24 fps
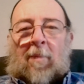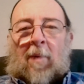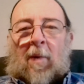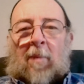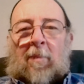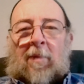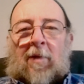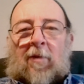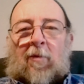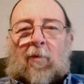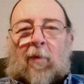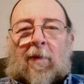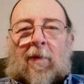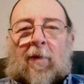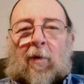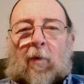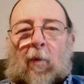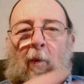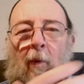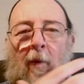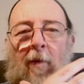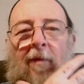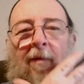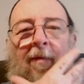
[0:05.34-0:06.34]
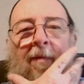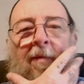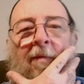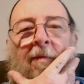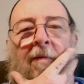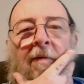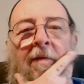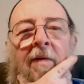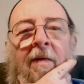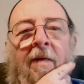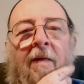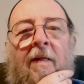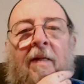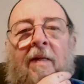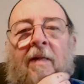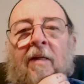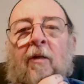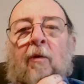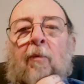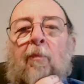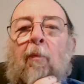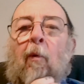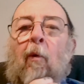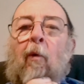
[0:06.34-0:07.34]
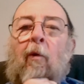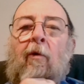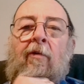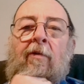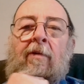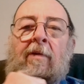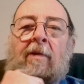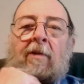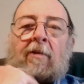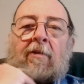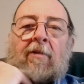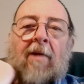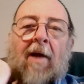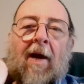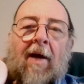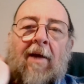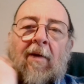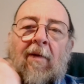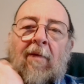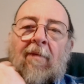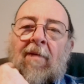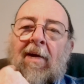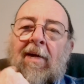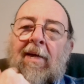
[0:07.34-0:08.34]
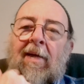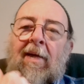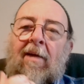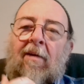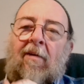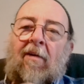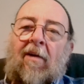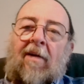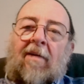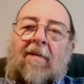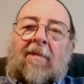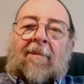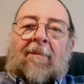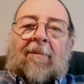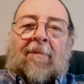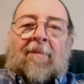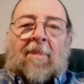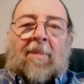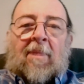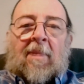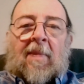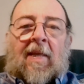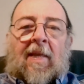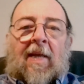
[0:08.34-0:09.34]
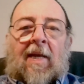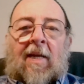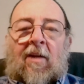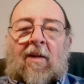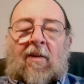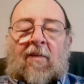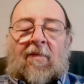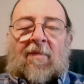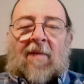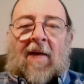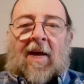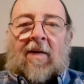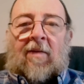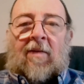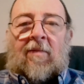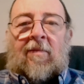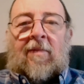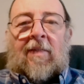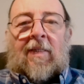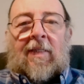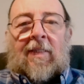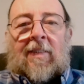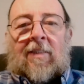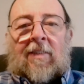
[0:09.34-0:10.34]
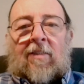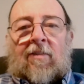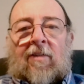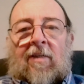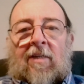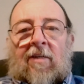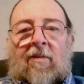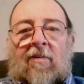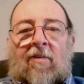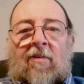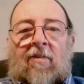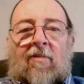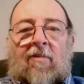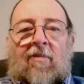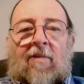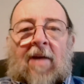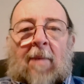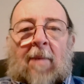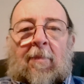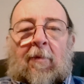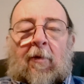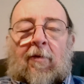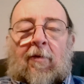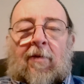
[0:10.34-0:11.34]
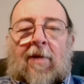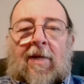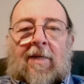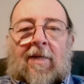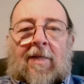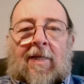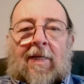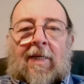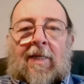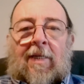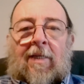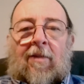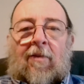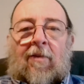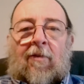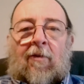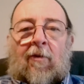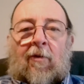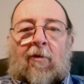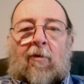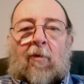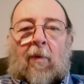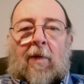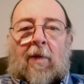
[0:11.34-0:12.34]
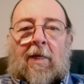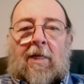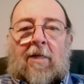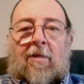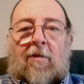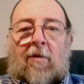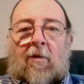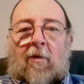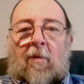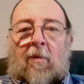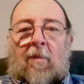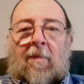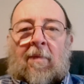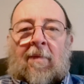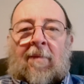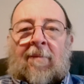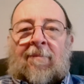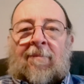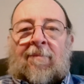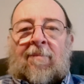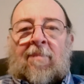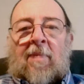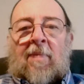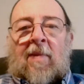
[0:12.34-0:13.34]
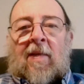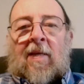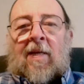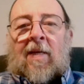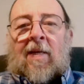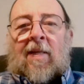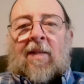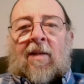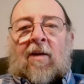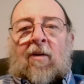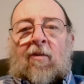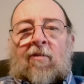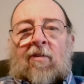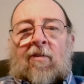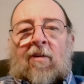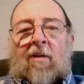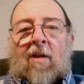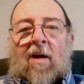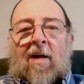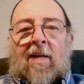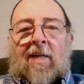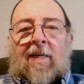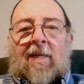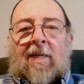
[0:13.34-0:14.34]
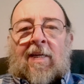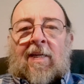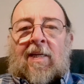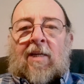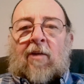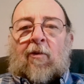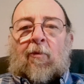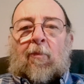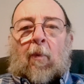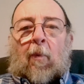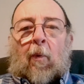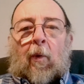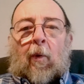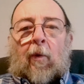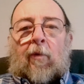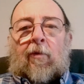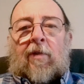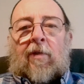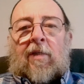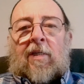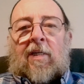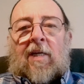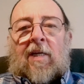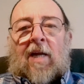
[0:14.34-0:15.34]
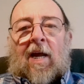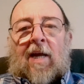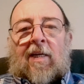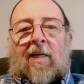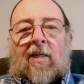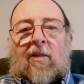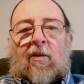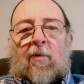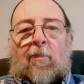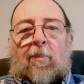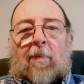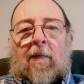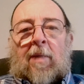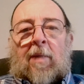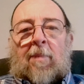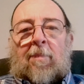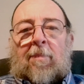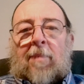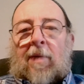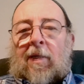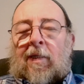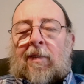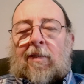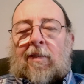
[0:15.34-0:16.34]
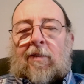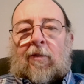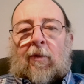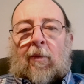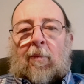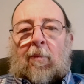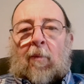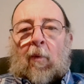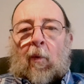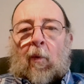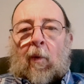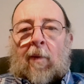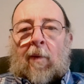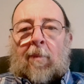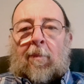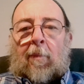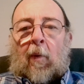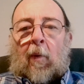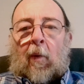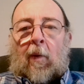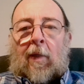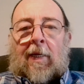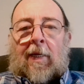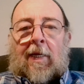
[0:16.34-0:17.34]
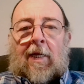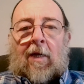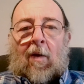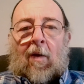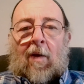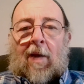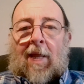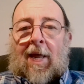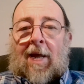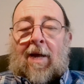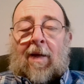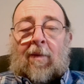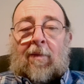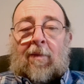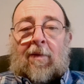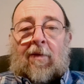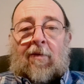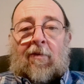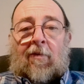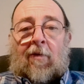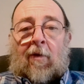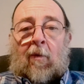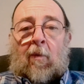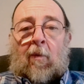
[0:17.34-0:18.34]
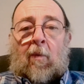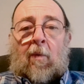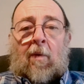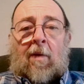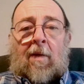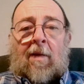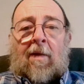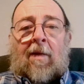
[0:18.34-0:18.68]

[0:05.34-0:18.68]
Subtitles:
Moments with Gordon. This portion is titled Vayera. It is found in Genesis chapters 18 through 22. There is a lot in this portion, and I could spend months or more pulling it all out, so